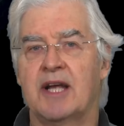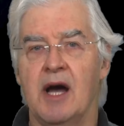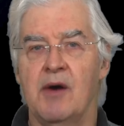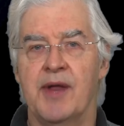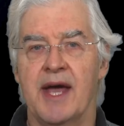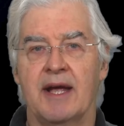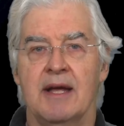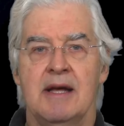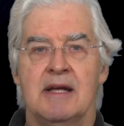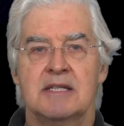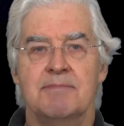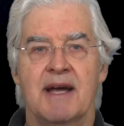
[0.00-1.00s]
codec
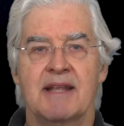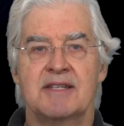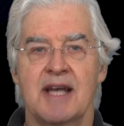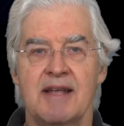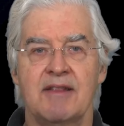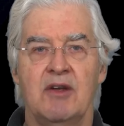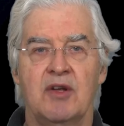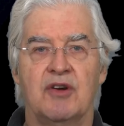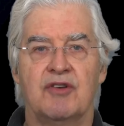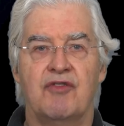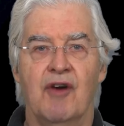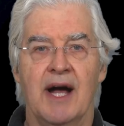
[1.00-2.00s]
to maintain the look
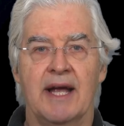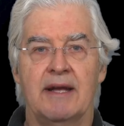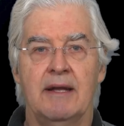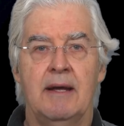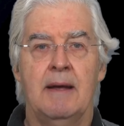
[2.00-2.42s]
of grain